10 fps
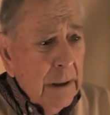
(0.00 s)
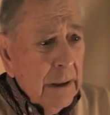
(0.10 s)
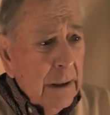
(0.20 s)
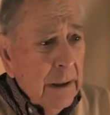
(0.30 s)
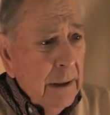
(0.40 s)

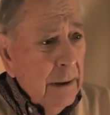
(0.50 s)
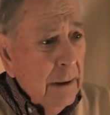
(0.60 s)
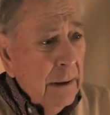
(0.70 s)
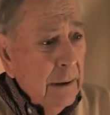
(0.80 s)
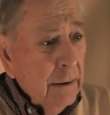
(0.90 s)
had
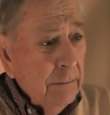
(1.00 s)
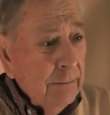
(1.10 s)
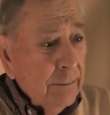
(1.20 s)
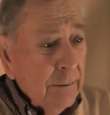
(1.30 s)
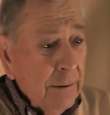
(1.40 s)

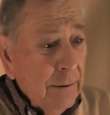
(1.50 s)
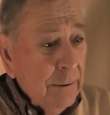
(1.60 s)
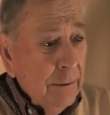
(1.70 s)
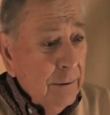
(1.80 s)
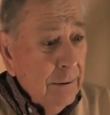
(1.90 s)

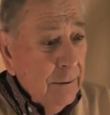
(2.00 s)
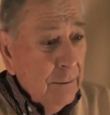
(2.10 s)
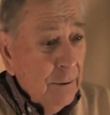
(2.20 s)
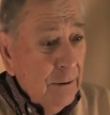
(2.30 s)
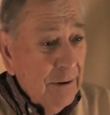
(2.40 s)

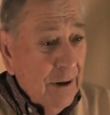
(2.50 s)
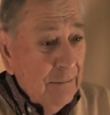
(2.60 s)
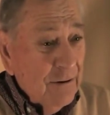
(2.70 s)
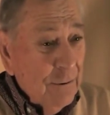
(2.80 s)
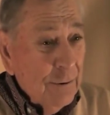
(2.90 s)
that
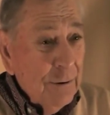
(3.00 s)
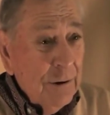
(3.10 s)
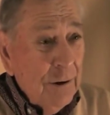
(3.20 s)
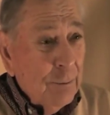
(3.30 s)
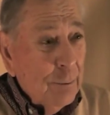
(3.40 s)
was during the
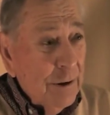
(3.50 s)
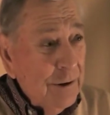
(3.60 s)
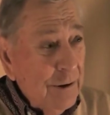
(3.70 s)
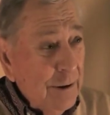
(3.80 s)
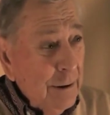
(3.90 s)

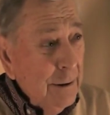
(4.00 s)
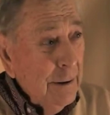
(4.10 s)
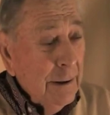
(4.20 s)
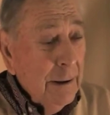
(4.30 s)
Depression, and